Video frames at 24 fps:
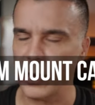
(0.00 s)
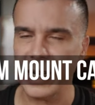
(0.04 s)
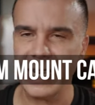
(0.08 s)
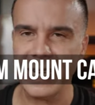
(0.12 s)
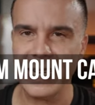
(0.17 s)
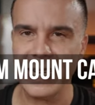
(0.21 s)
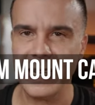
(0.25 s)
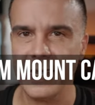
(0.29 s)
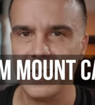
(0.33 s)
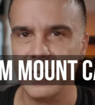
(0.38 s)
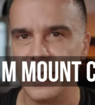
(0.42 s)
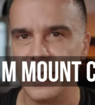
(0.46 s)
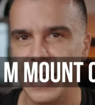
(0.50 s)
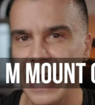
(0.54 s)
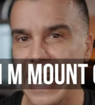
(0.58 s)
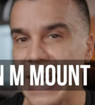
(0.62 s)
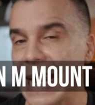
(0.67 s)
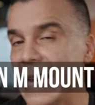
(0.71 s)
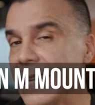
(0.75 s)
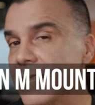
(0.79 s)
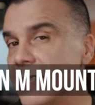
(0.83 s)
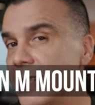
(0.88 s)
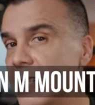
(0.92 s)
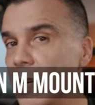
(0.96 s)
release
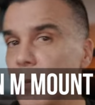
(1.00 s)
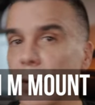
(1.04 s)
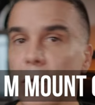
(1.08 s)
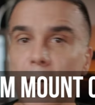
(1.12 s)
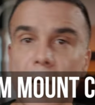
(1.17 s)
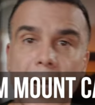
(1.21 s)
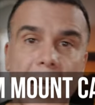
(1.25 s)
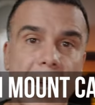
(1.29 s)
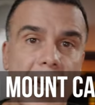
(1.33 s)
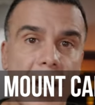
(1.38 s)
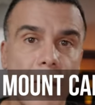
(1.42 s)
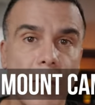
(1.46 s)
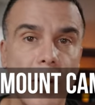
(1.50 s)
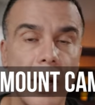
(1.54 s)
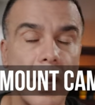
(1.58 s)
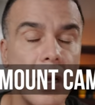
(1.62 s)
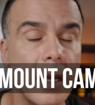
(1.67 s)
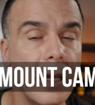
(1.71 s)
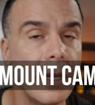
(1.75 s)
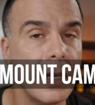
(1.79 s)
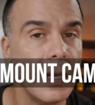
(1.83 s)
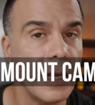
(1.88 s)
a similar camera